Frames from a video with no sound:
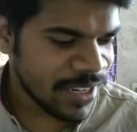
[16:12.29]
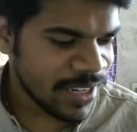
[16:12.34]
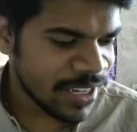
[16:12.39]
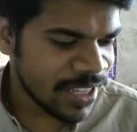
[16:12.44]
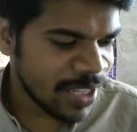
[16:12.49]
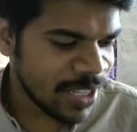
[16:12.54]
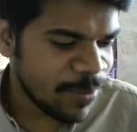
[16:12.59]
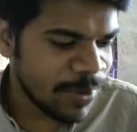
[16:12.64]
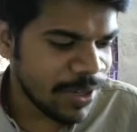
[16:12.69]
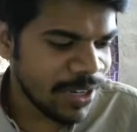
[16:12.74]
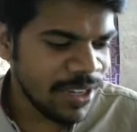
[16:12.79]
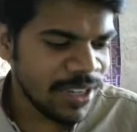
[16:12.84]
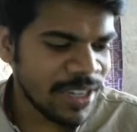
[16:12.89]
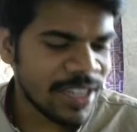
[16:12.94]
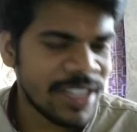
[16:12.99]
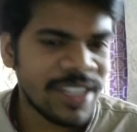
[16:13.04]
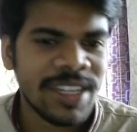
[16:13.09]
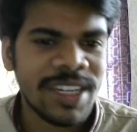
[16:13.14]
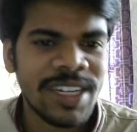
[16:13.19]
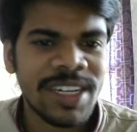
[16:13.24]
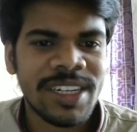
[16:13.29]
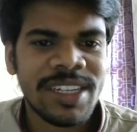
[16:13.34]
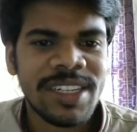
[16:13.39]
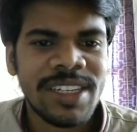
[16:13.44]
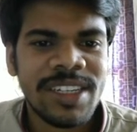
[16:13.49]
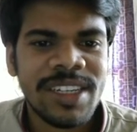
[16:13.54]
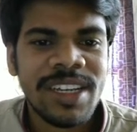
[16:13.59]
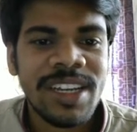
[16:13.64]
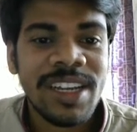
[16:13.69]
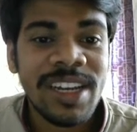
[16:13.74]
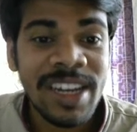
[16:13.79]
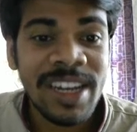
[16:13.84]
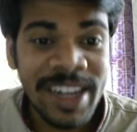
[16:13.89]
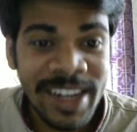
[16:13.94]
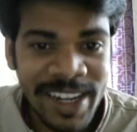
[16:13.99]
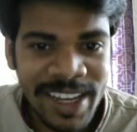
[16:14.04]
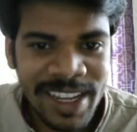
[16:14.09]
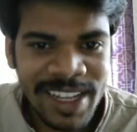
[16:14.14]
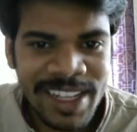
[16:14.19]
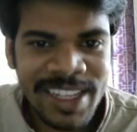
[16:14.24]
Adiba, excellent.
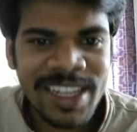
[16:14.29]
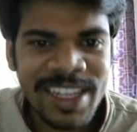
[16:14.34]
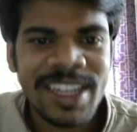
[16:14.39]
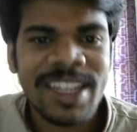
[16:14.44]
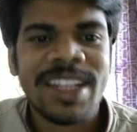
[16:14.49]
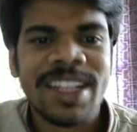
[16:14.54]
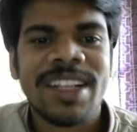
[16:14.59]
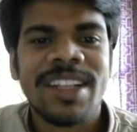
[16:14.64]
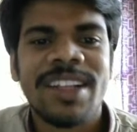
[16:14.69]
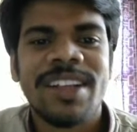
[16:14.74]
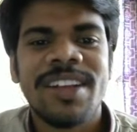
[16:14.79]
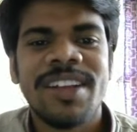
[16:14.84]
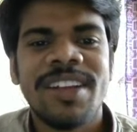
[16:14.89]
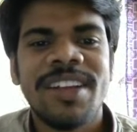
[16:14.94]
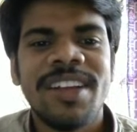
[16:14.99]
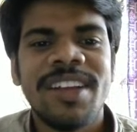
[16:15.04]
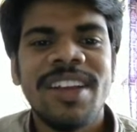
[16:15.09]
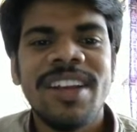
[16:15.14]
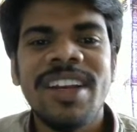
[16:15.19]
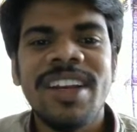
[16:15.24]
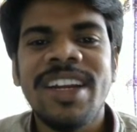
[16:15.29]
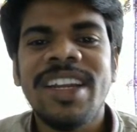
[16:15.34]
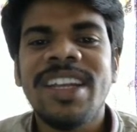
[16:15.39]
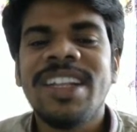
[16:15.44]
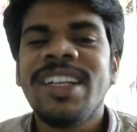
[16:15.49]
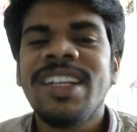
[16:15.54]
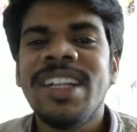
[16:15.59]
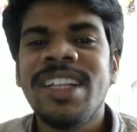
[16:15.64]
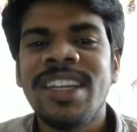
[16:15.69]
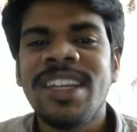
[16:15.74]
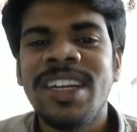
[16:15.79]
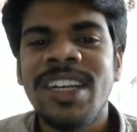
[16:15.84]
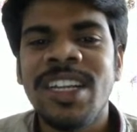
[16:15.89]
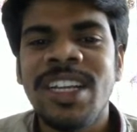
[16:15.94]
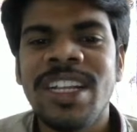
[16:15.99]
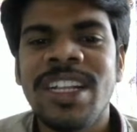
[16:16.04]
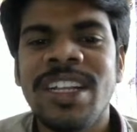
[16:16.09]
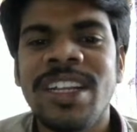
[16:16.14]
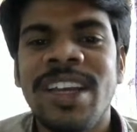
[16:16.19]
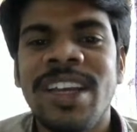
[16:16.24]
Leydig cells. Leydig cells
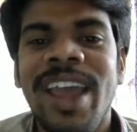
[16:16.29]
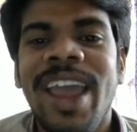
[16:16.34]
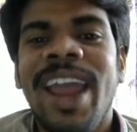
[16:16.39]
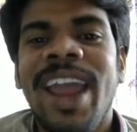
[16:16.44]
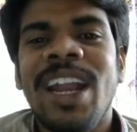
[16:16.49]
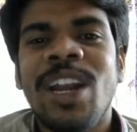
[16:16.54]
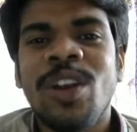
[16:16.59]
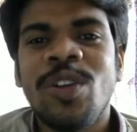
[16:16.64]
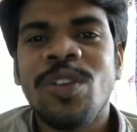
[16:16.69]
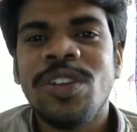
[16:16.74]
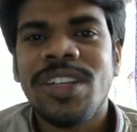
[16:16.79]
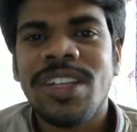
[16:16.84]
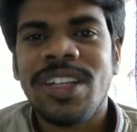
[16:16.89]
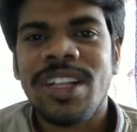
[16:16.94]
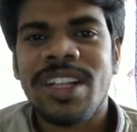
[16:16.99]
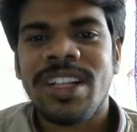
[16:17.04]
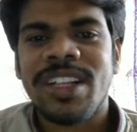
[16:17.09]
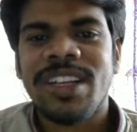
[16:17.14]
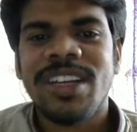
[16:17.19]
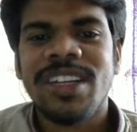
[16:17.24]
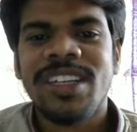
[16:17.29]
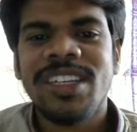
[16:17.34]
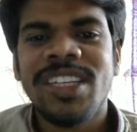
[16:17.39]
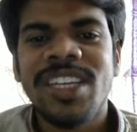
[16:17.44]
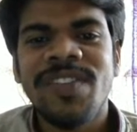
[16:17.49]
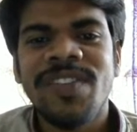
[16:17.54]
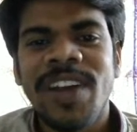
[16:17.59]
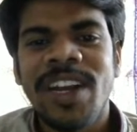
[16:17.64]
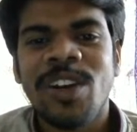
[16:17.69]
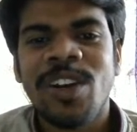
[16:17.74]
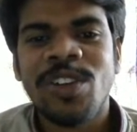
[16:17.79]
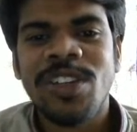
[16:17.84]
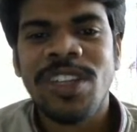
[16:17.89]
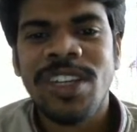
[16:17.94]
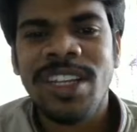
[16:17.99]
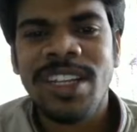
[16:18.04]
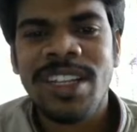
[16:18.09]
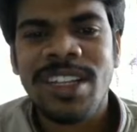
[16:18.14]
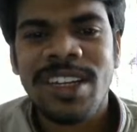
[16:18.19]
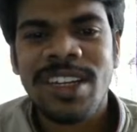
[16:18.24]
release androgens. Chief androgen
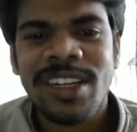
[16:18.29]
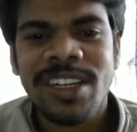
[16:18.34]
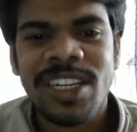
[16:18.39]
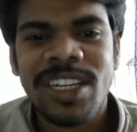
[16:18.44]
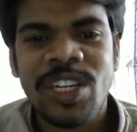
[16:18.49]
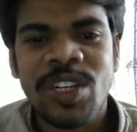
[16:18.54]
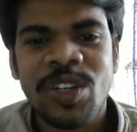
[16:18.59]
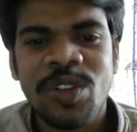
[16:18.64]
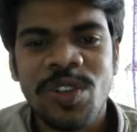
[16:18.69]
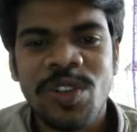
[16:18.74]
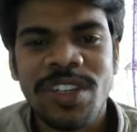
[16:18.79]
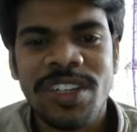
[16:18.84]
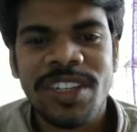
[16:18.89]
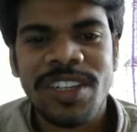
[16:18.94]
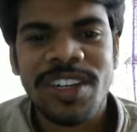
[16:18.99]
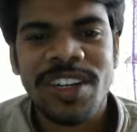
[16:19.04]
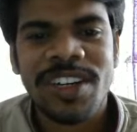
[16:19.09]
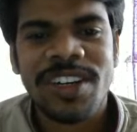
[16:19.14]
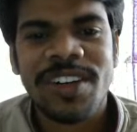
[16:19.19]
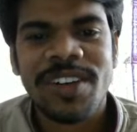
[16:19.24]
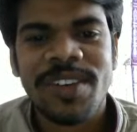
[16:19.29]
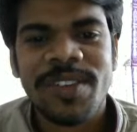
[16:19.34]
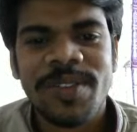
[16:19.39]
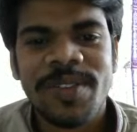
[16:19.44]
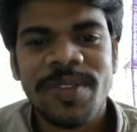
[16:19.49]
is testosterone.